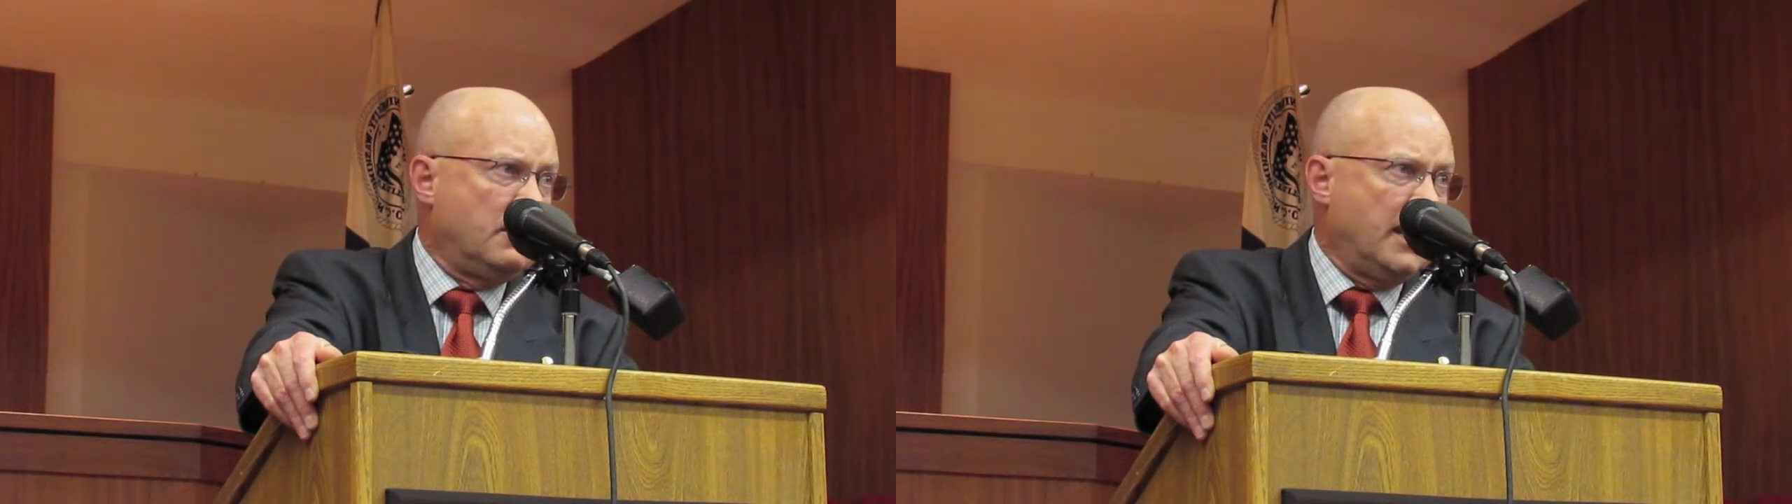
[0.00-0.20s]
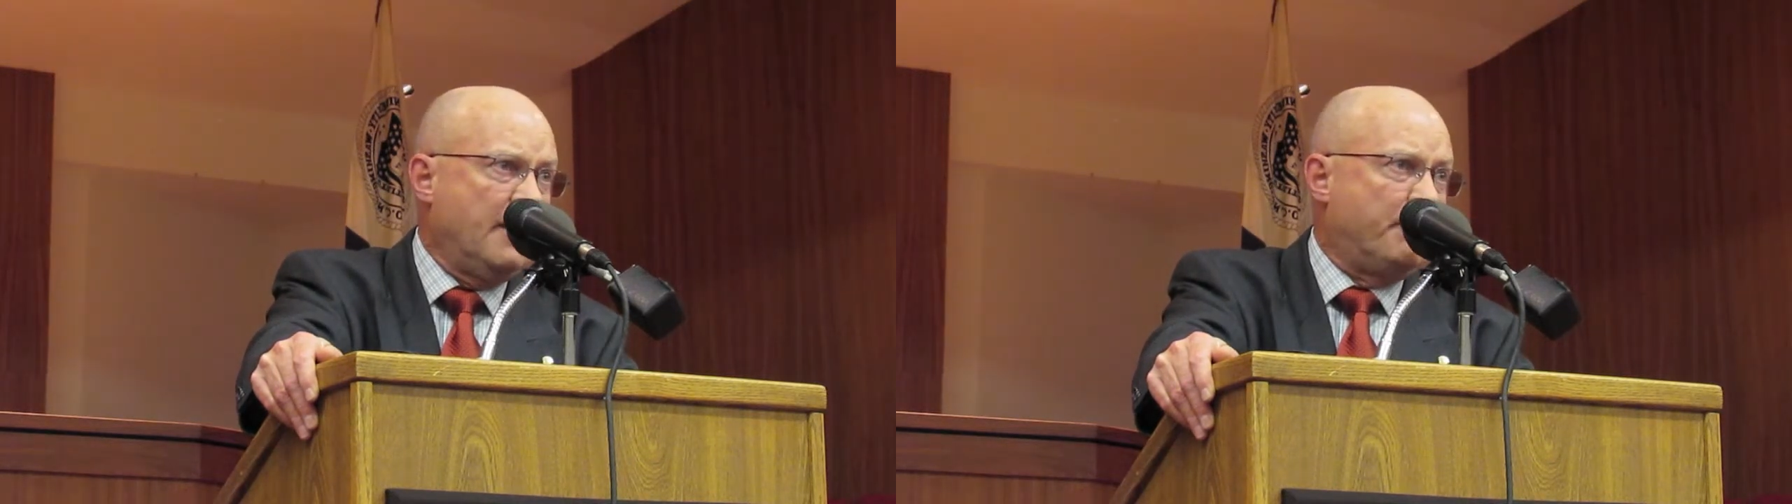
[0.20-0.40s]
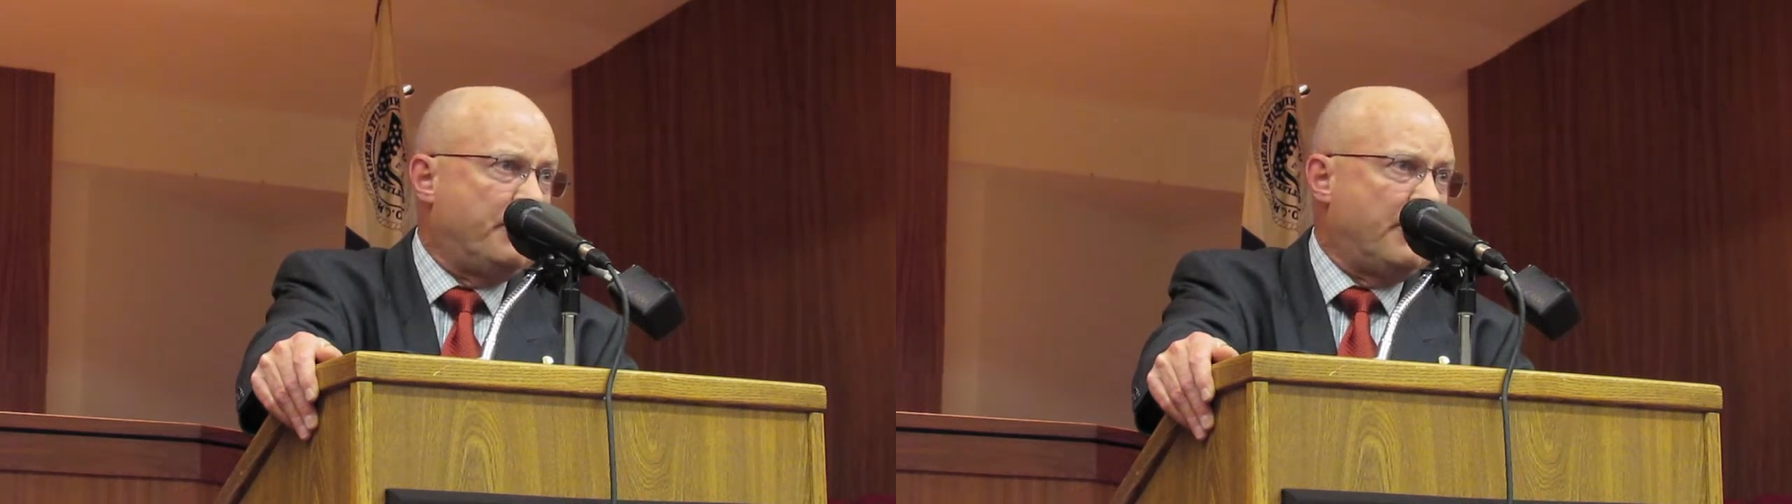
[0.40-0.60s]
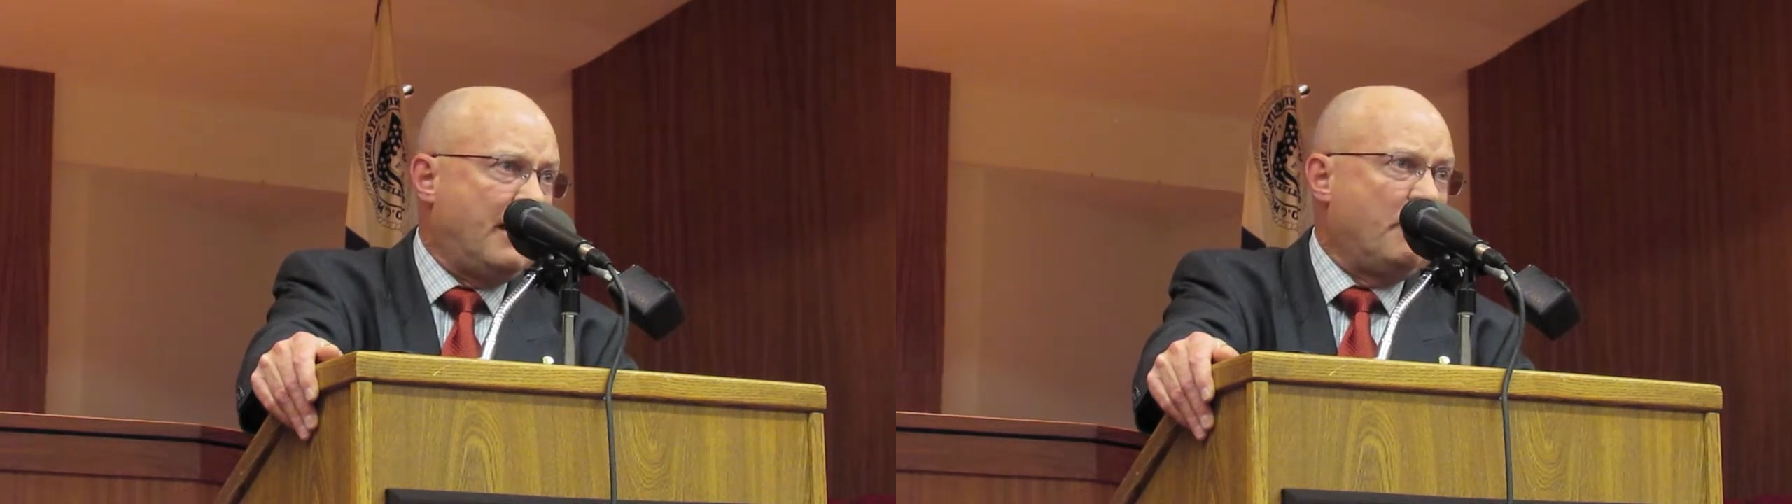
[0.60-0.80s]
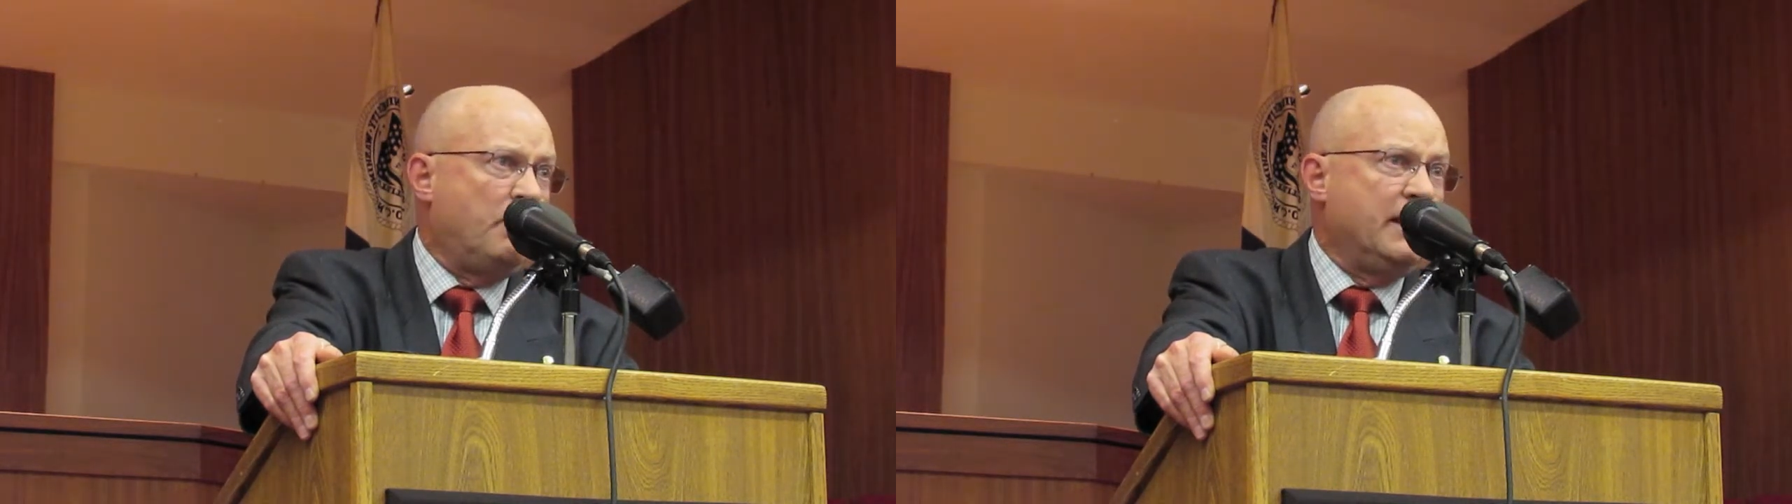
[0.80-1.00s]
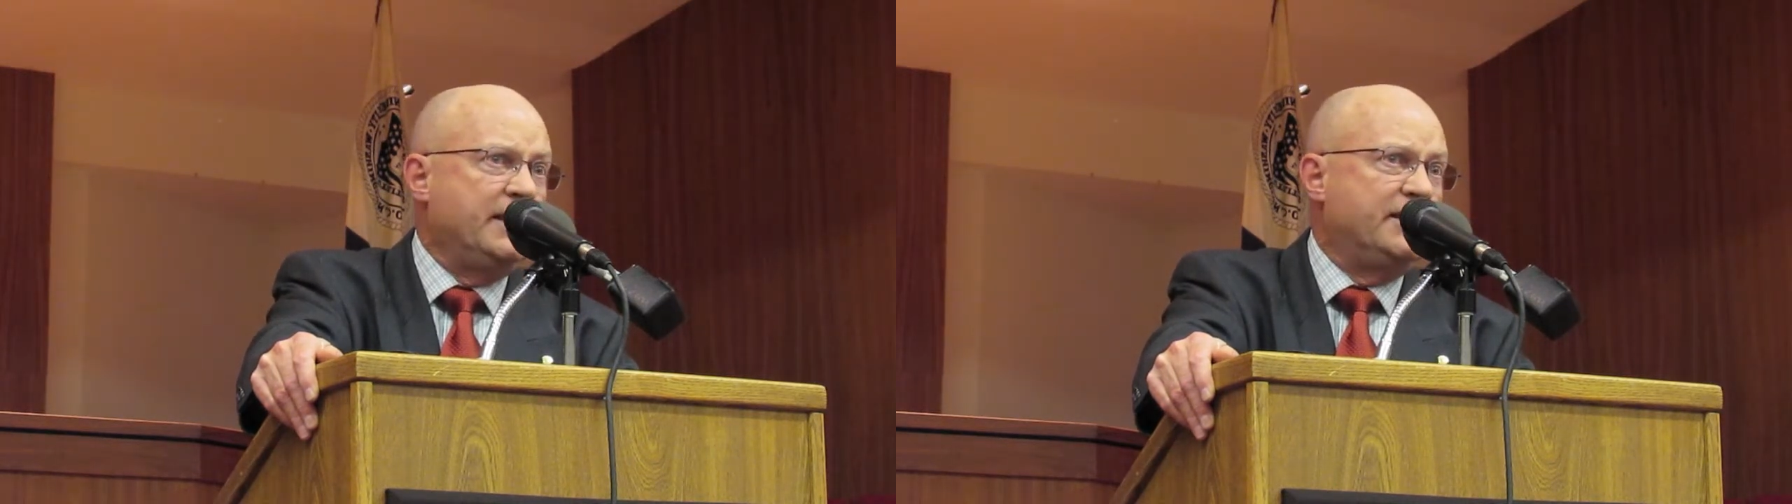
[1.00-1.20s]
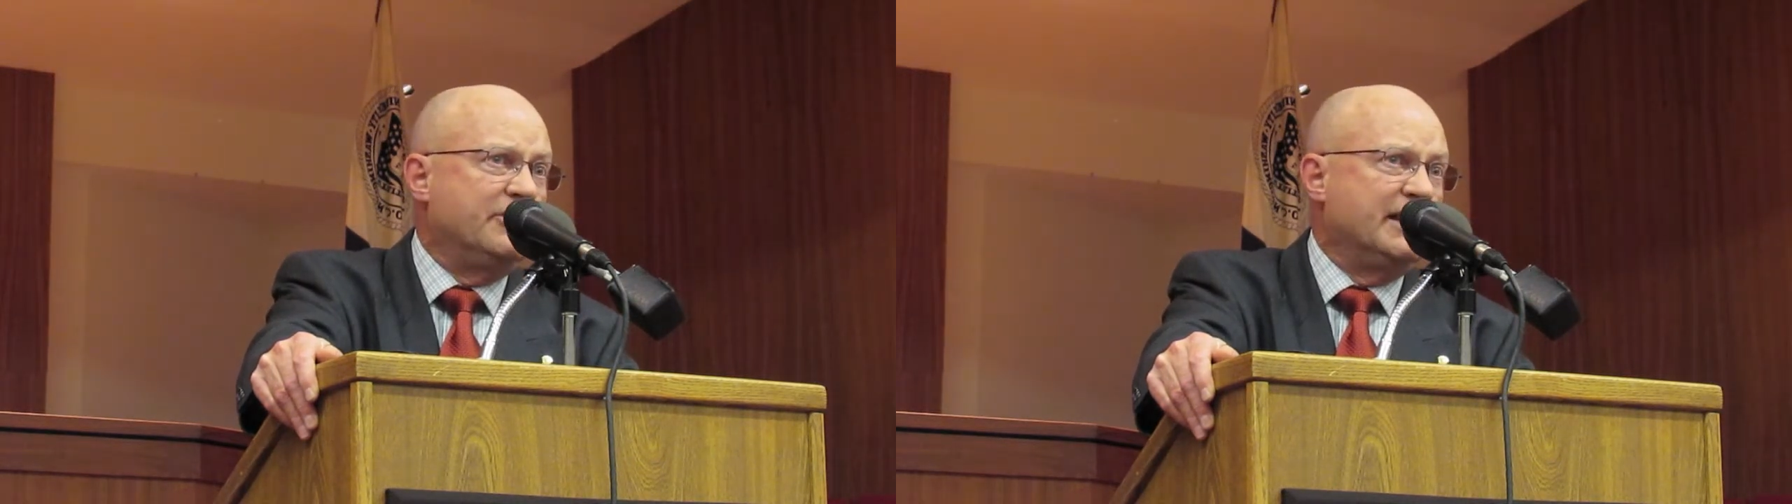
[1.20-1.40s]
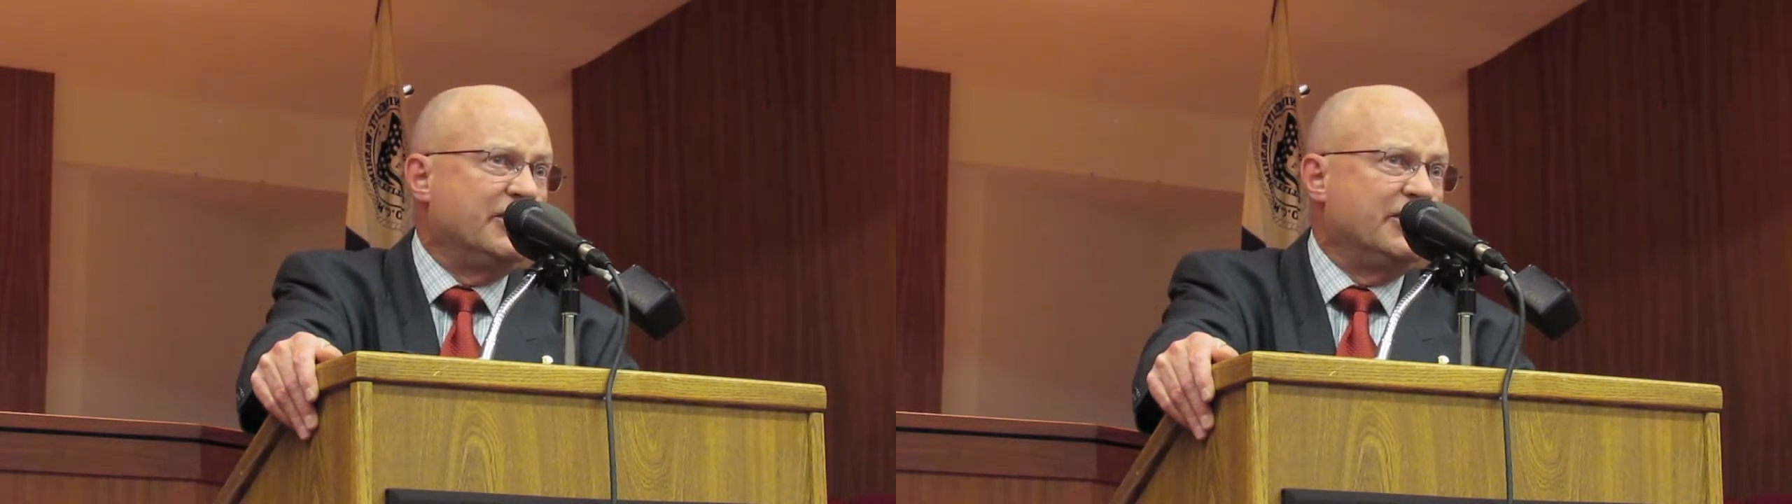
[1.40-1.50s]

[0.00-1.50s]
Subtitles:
and probably doing